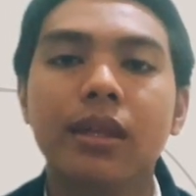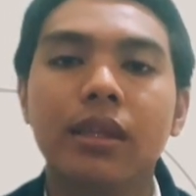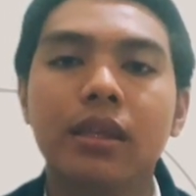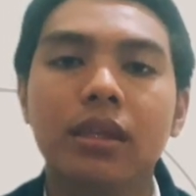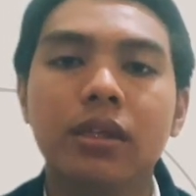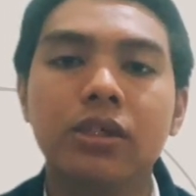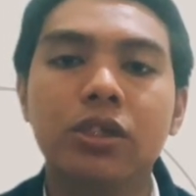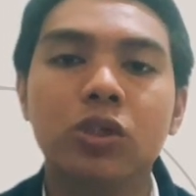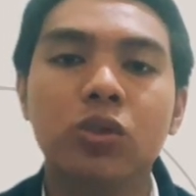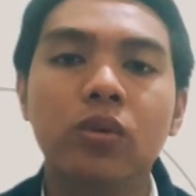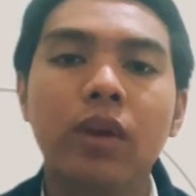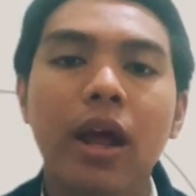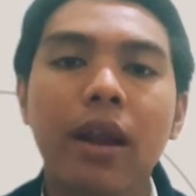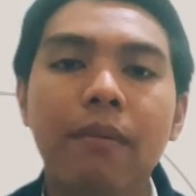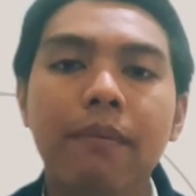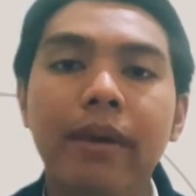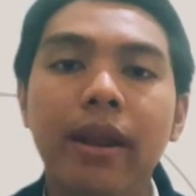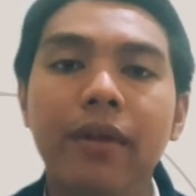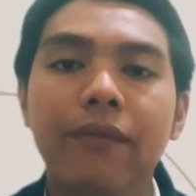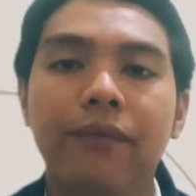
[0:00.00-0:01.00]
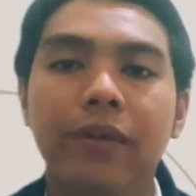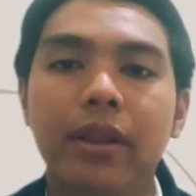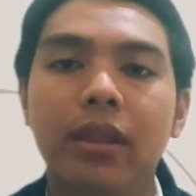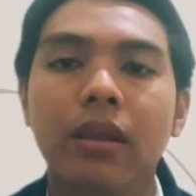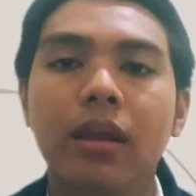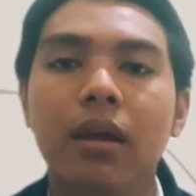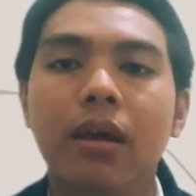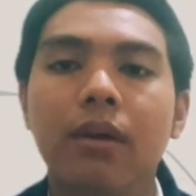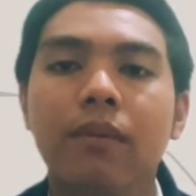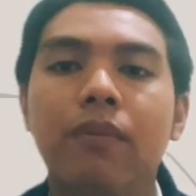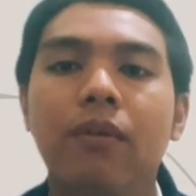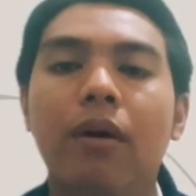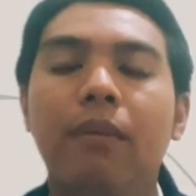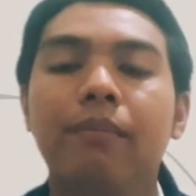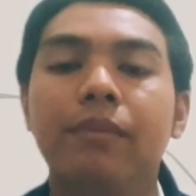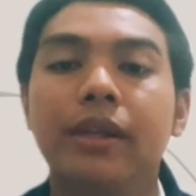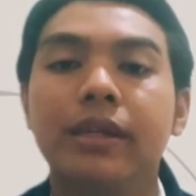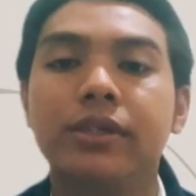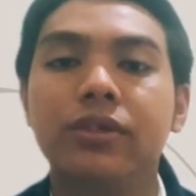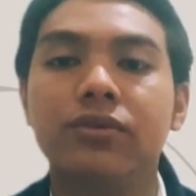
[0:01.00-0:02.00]
Students benefit
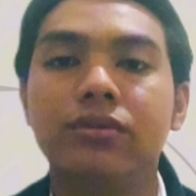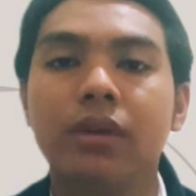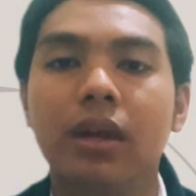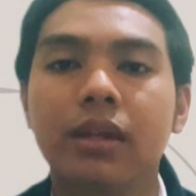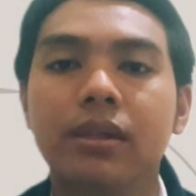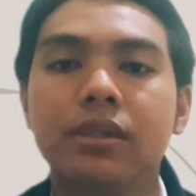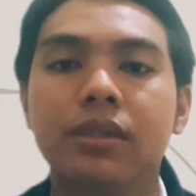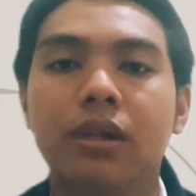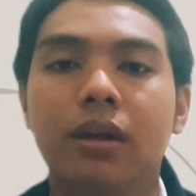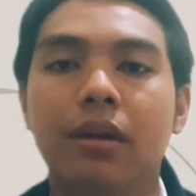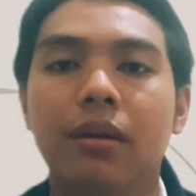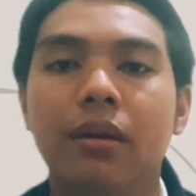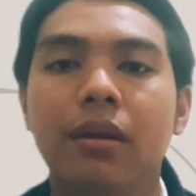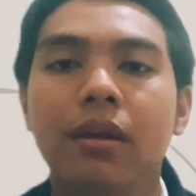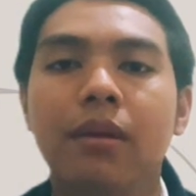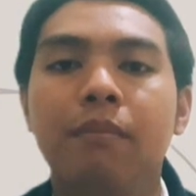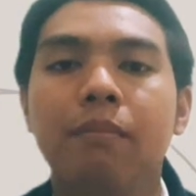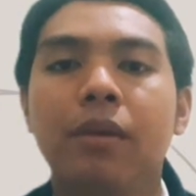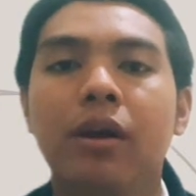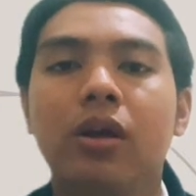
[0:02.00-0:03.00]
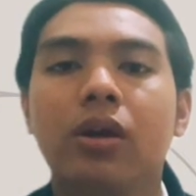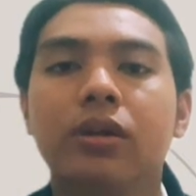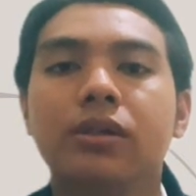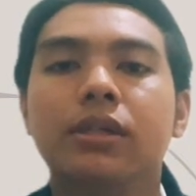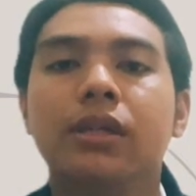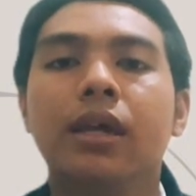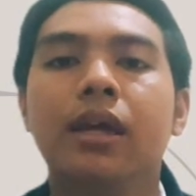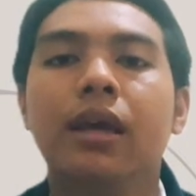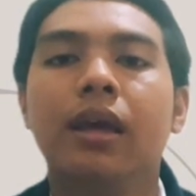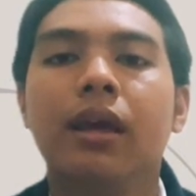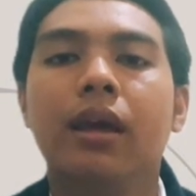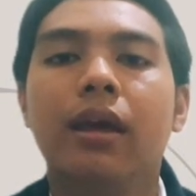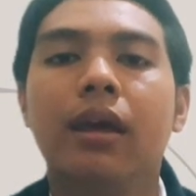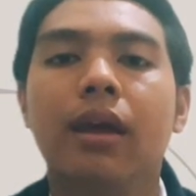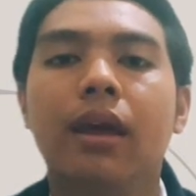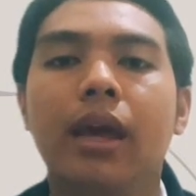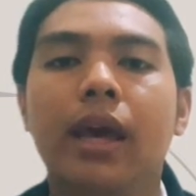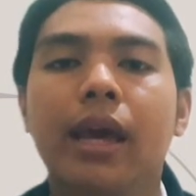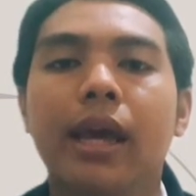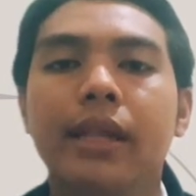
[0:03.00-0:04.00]
from this structure because
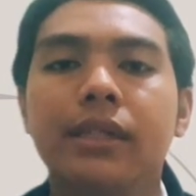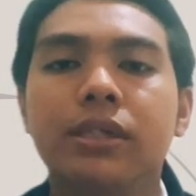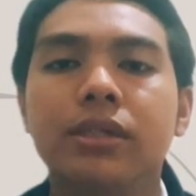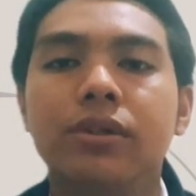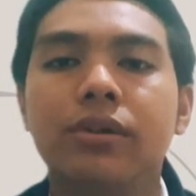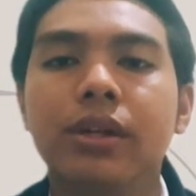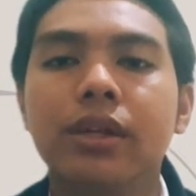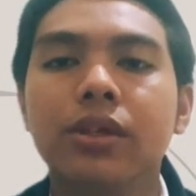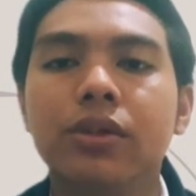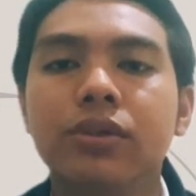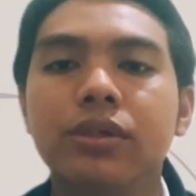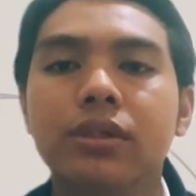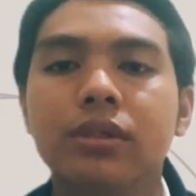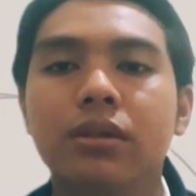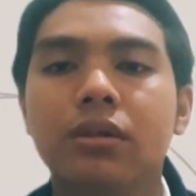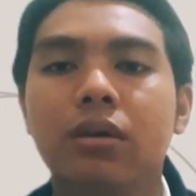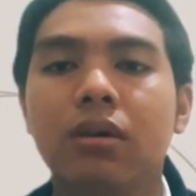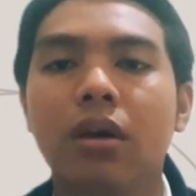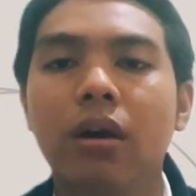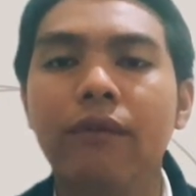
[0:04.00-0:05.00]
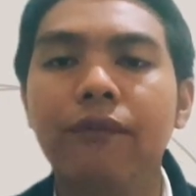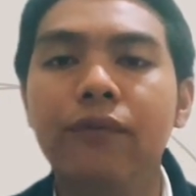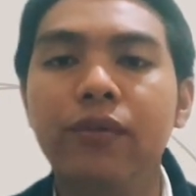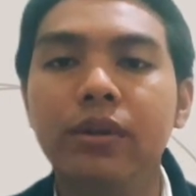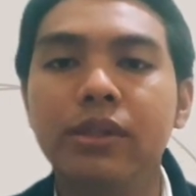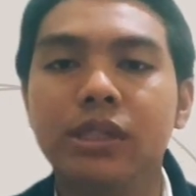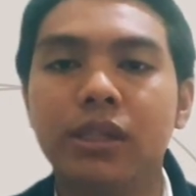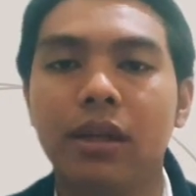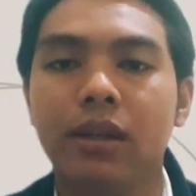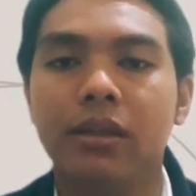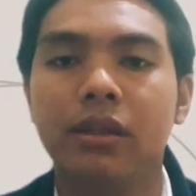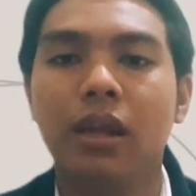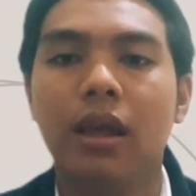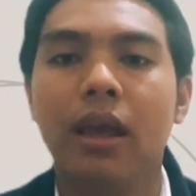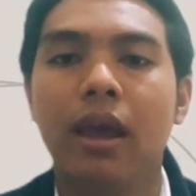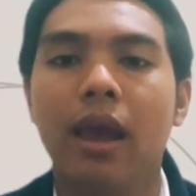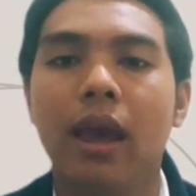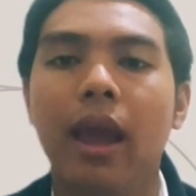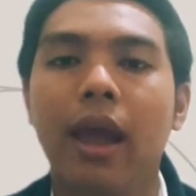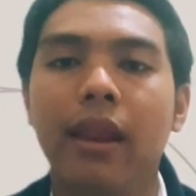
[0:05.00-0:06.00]
it reduces confusion
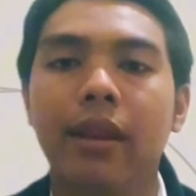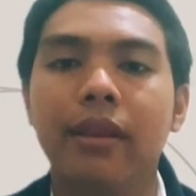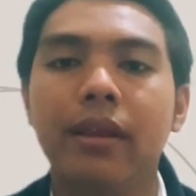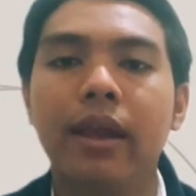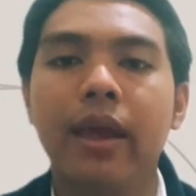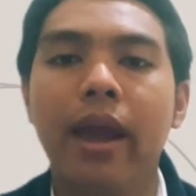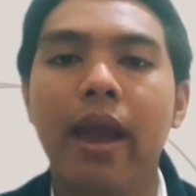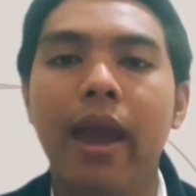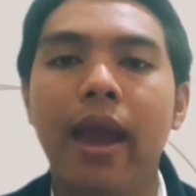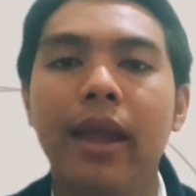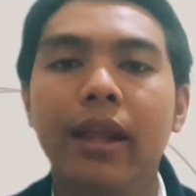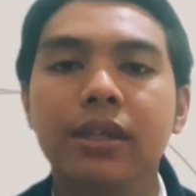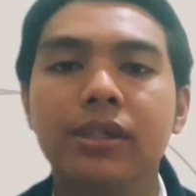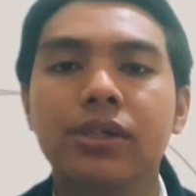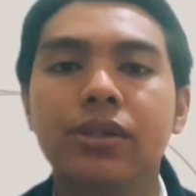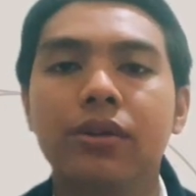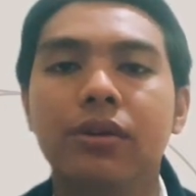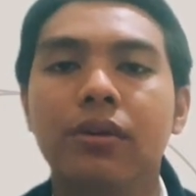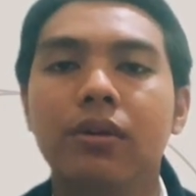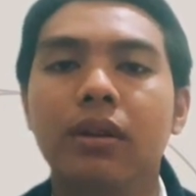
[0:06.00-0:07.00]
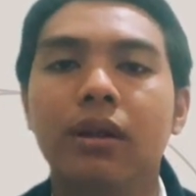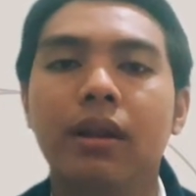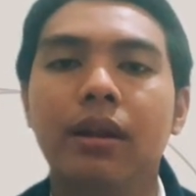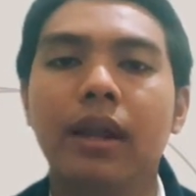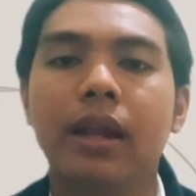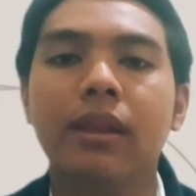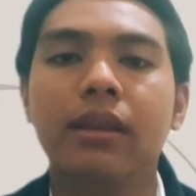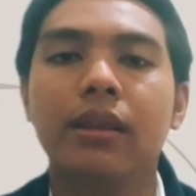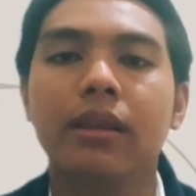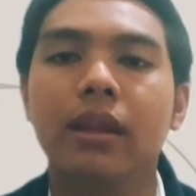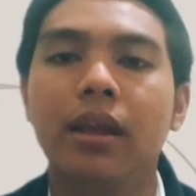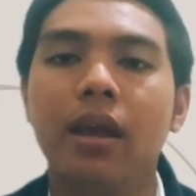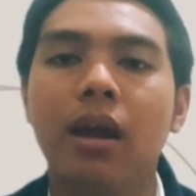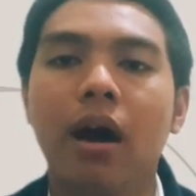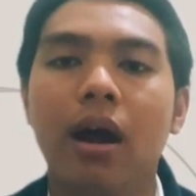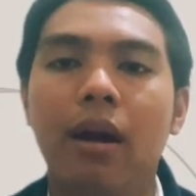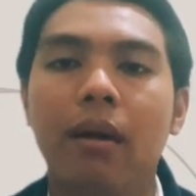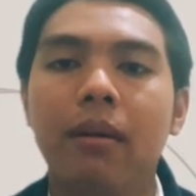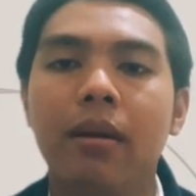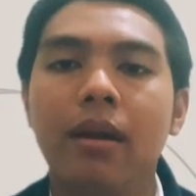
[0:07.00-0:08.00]
and ensures that they
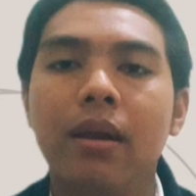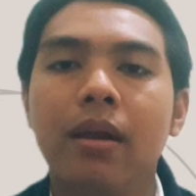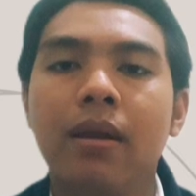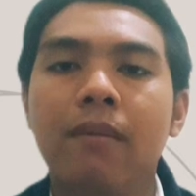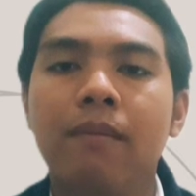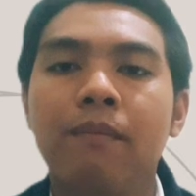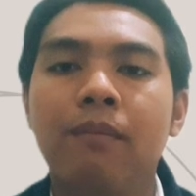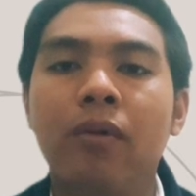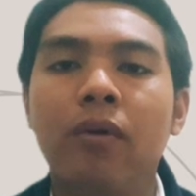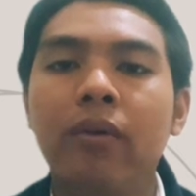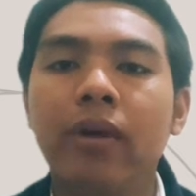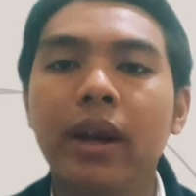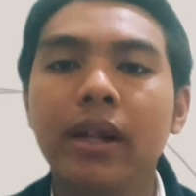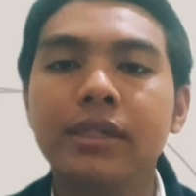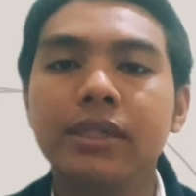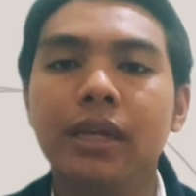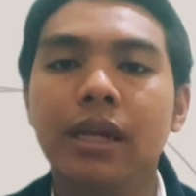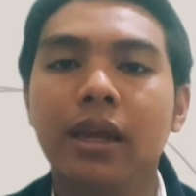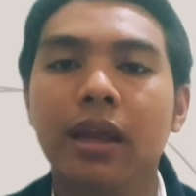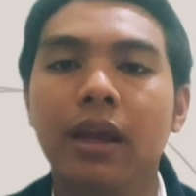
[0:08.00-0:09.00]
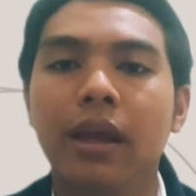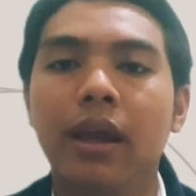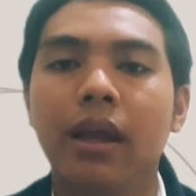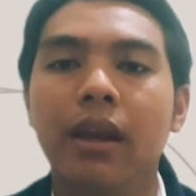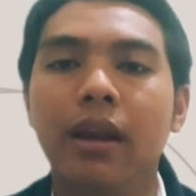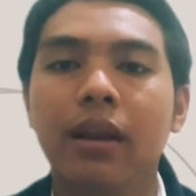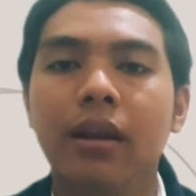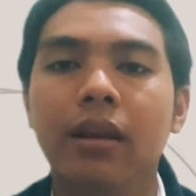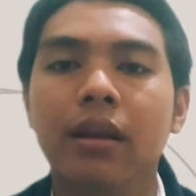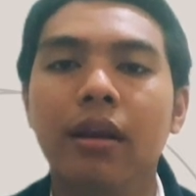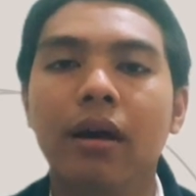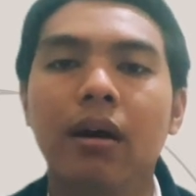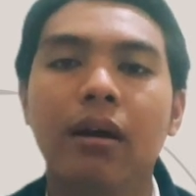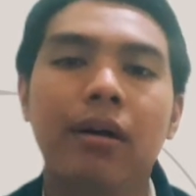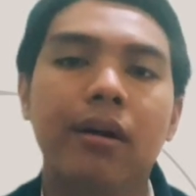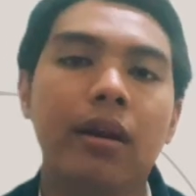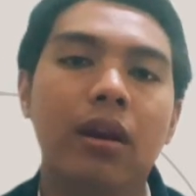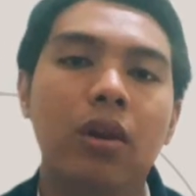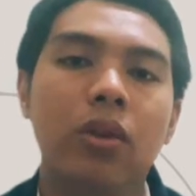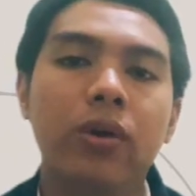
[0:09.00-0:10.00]
are progressing in
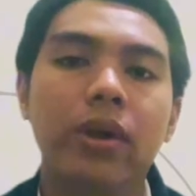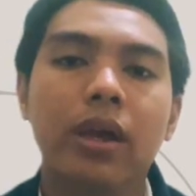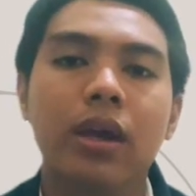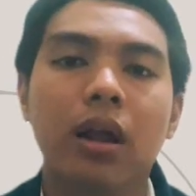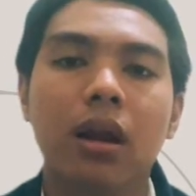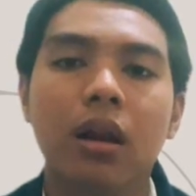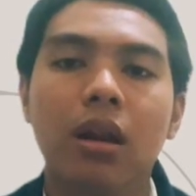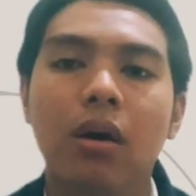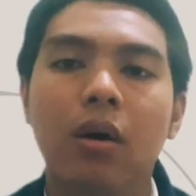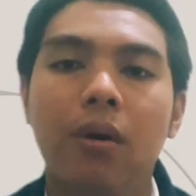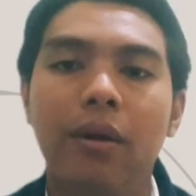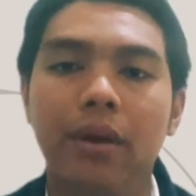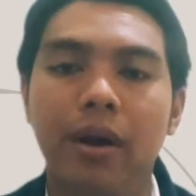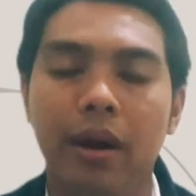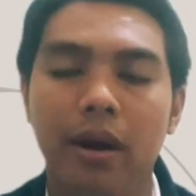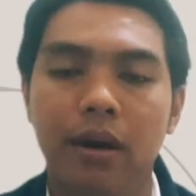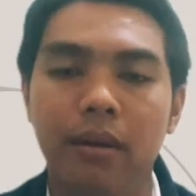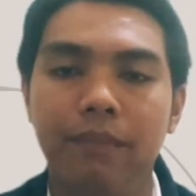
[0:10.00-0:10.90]
a logical order.